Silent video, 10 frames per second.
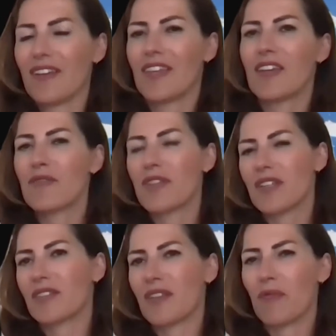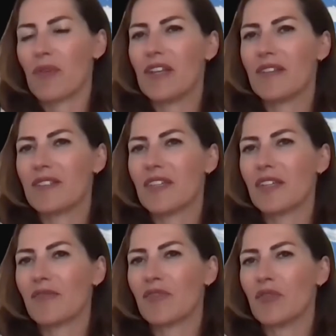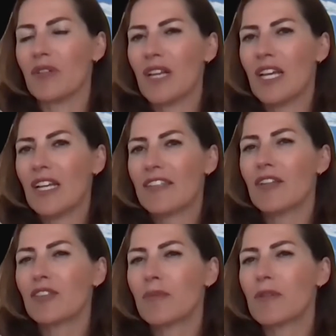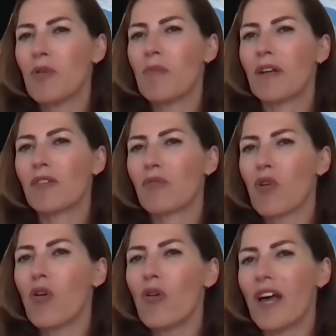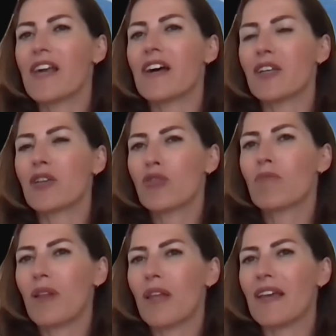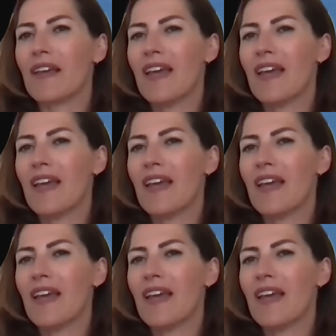Thank you. That's really insightful. Tell us a bit more about the role AI could play